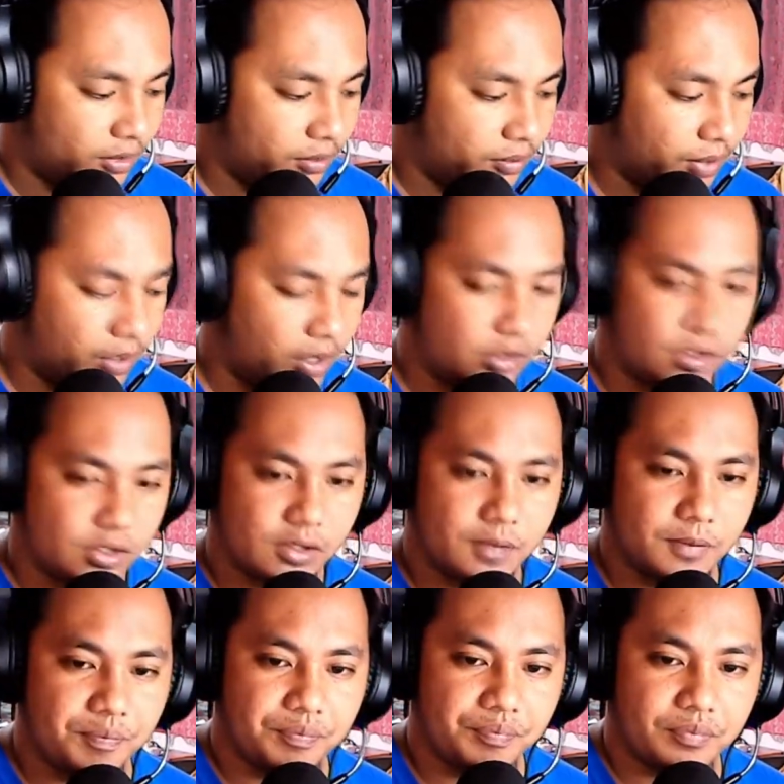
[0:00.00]
because
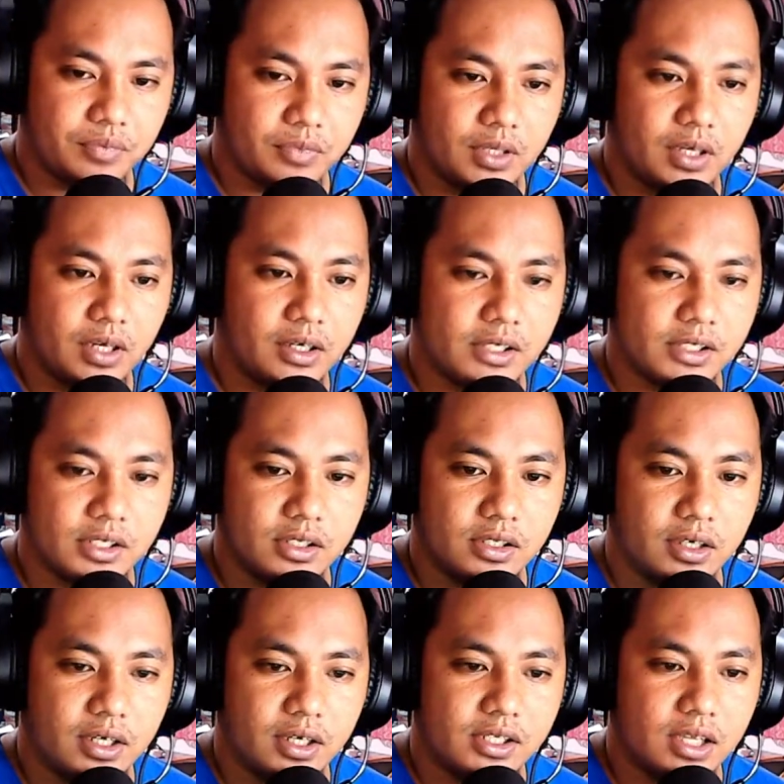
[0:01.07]
there is there
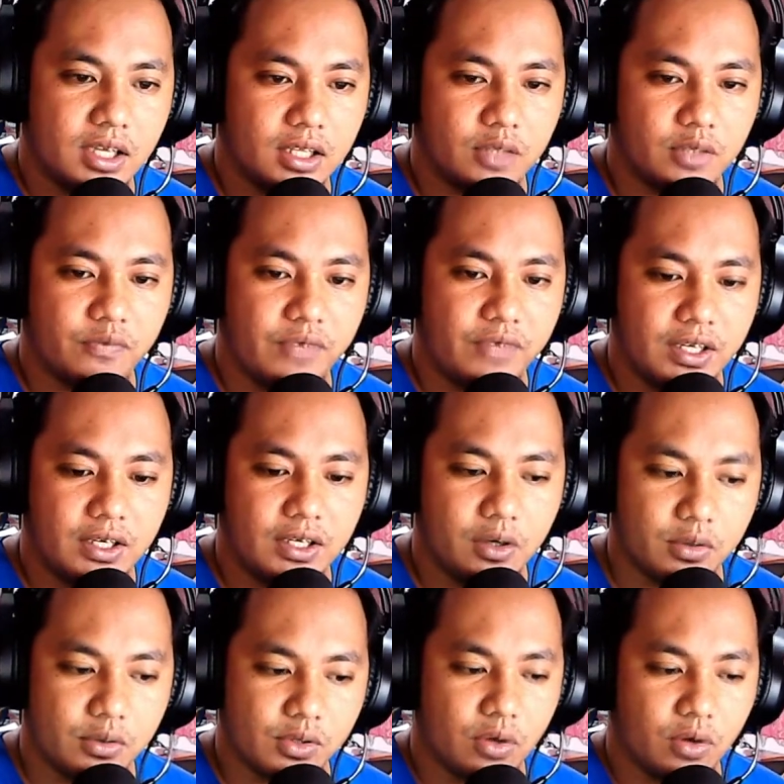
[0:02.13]
is a lot of
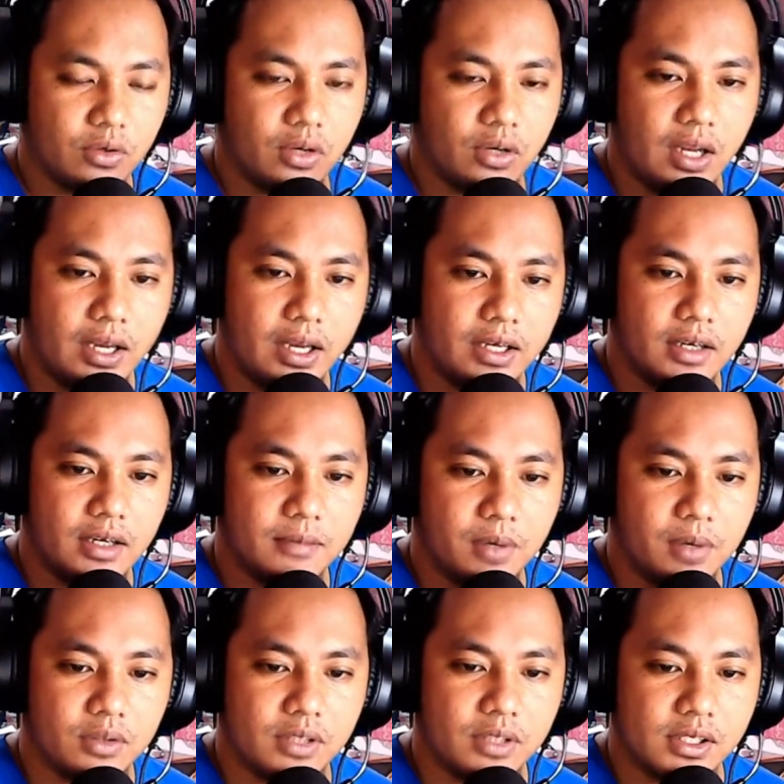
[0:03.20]
videos online
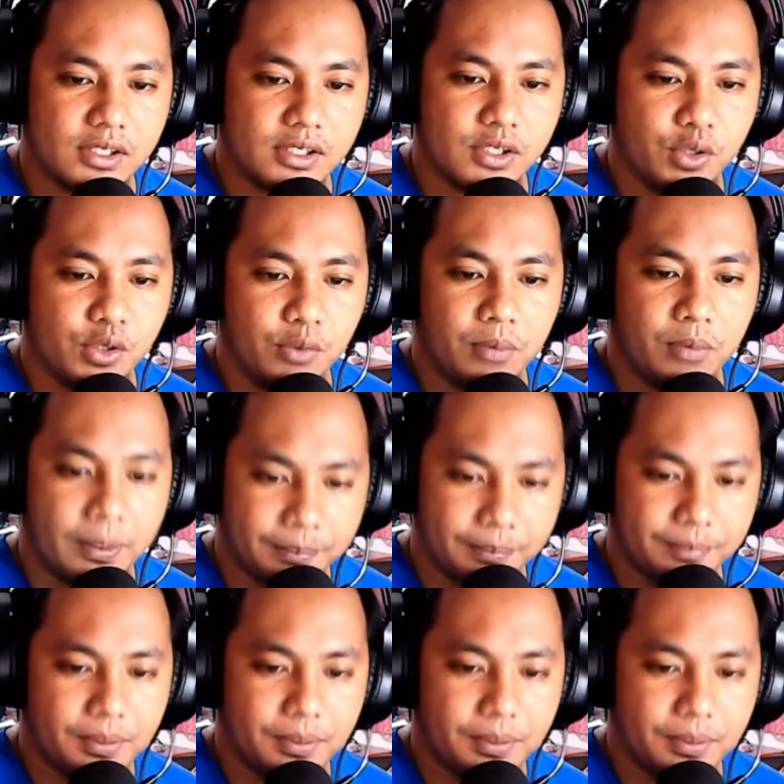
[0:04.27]
about this new map